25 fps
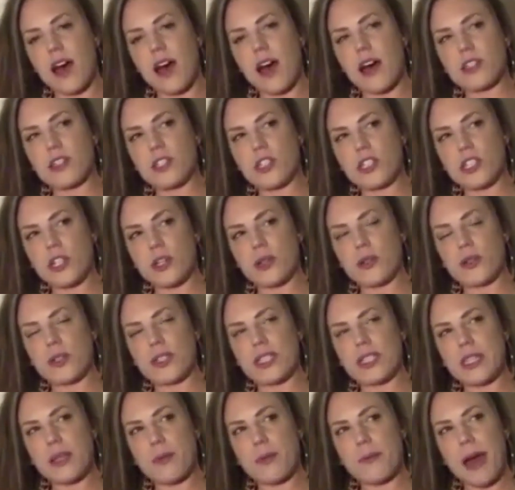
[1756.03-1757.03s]

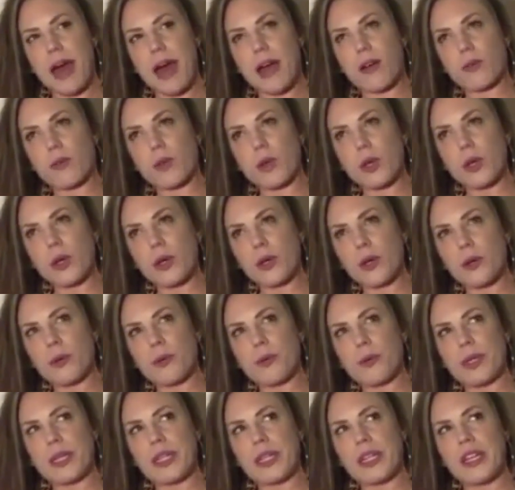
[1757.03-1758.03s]
shows in the back
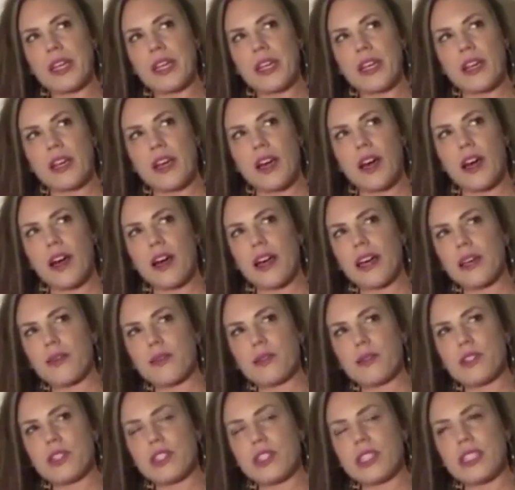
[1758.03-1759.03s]
room, and
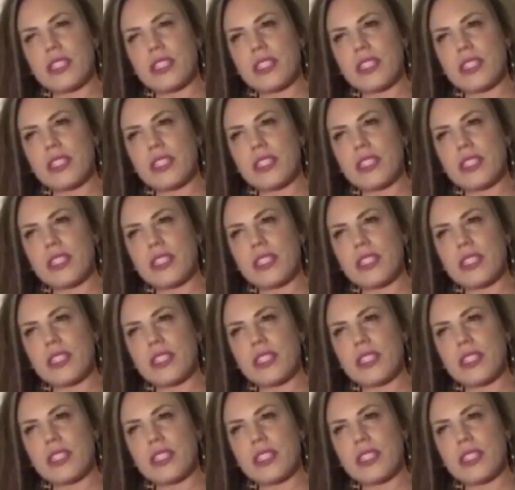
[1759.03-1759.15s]
it's